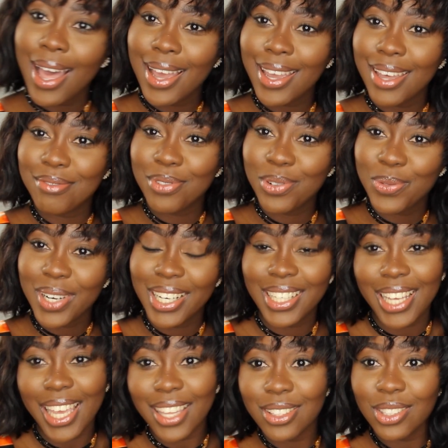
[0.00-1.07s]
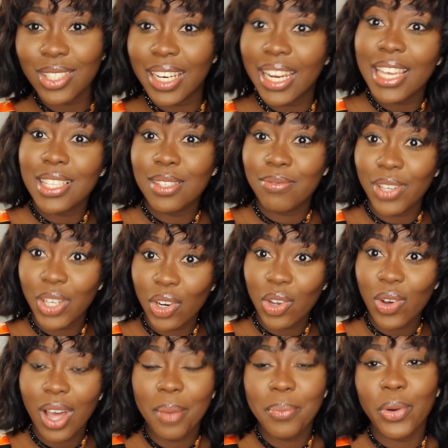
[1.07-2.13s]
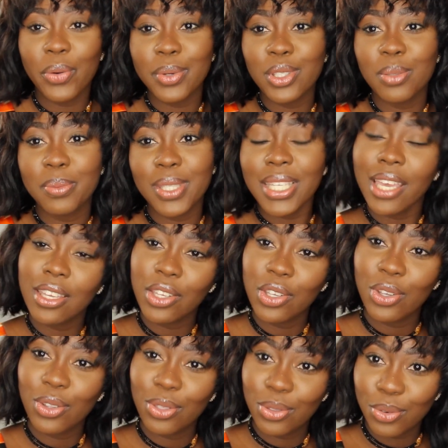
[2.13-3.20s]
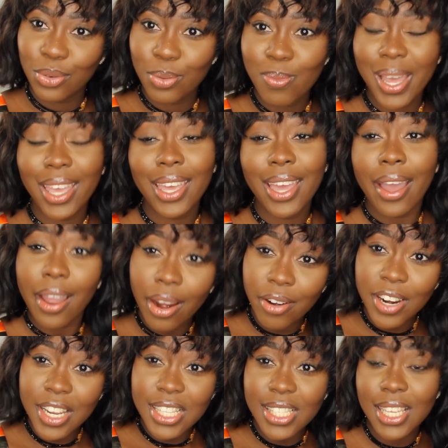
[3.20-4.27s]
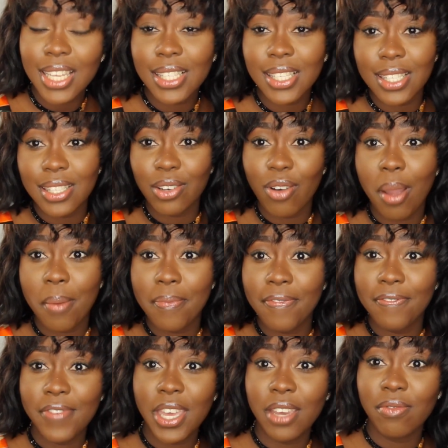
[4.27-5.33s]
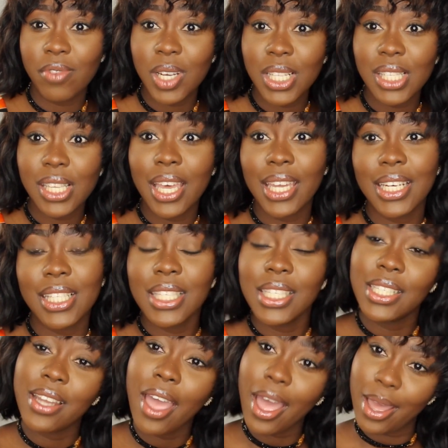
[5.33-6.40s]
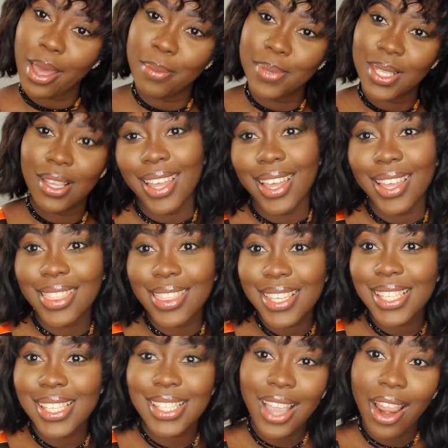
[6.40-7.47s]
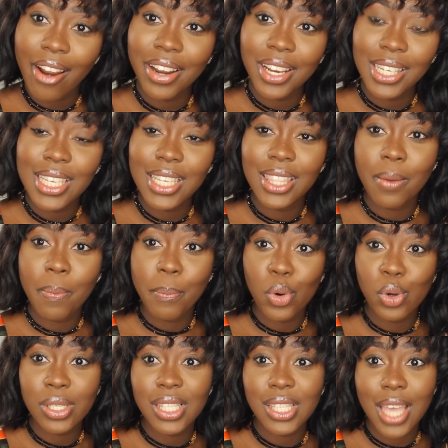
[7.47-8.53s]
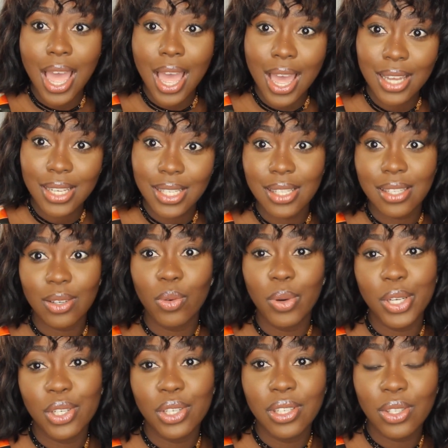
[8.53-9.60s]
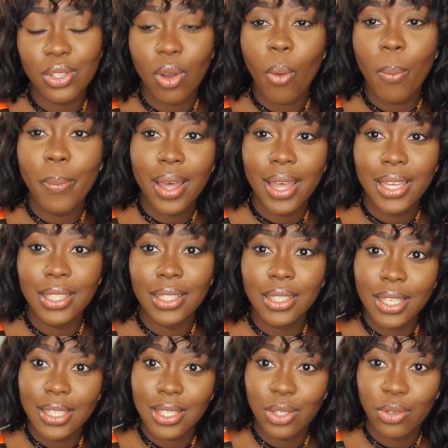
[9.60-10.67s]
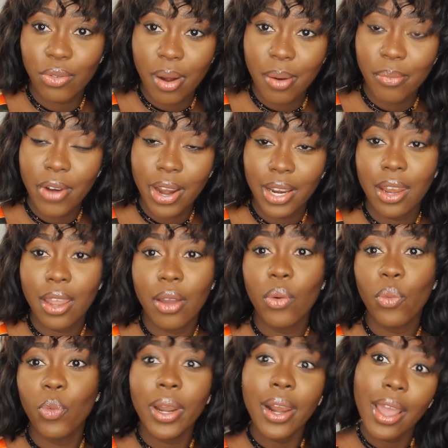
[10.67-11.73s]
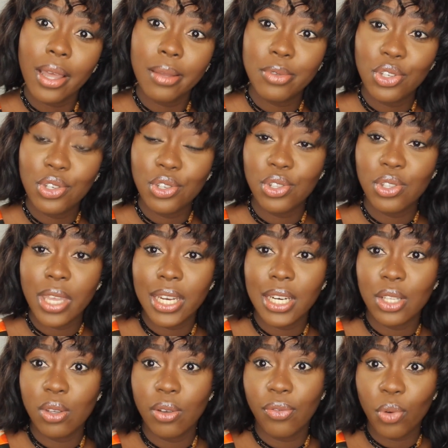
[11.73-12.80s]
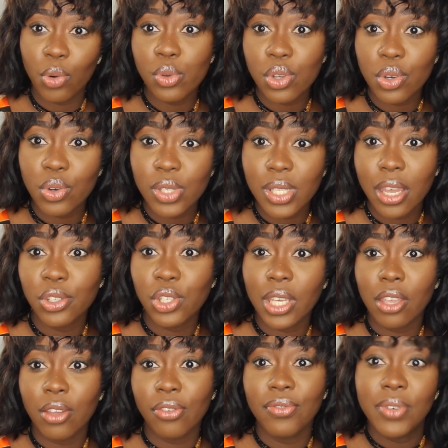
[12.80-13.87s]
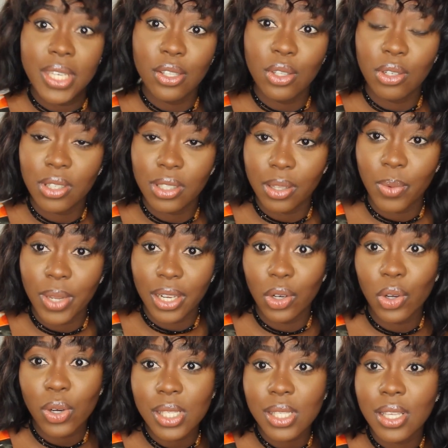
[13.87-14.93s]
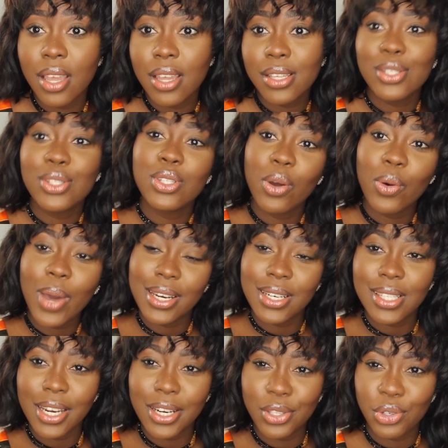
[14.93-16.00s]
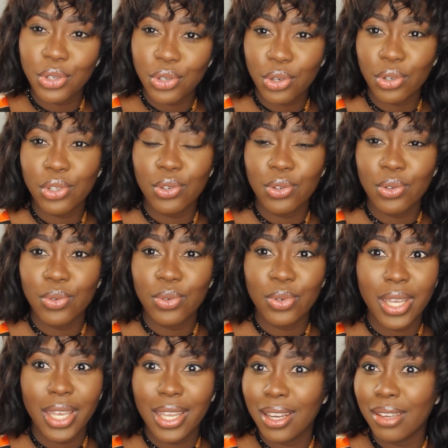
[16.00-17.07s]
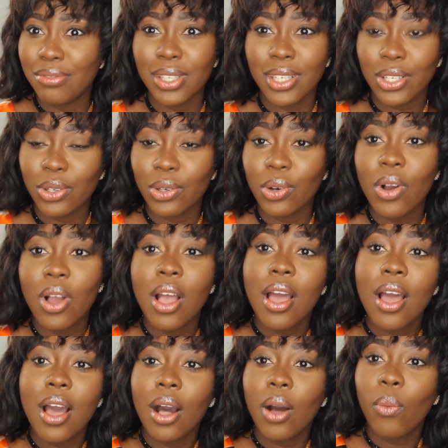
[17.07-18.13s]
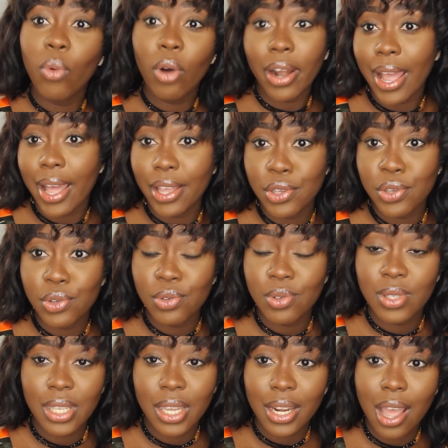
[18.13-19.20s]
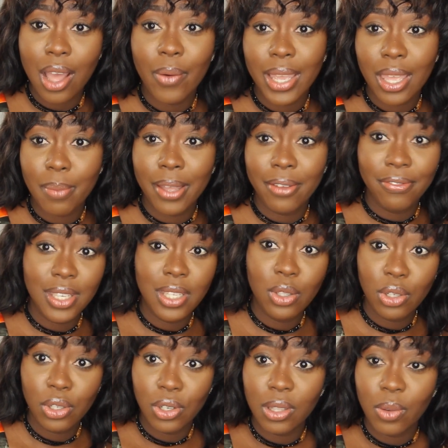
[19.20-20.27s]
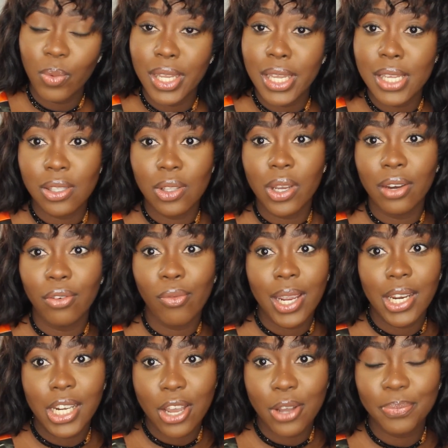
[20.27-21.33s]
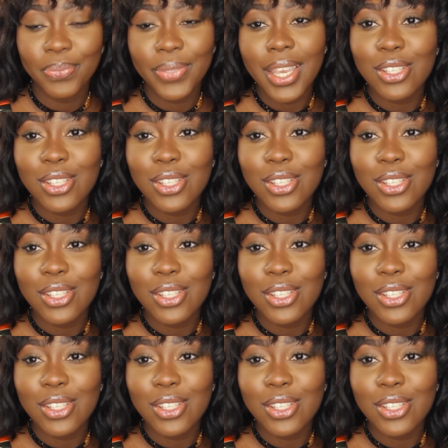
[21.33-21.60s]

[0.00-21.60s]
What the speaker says: Hi everyone, in today's video I'm going to be taking you through my current Instagram favorite editing apps. And this is currently the most asked questions on my Instagram right now. What apps do you use to edit your photos? How do you get your feed to look the way it looks? So I decided to show you in a video what I use and how I get my feed to look the way it's looking right now.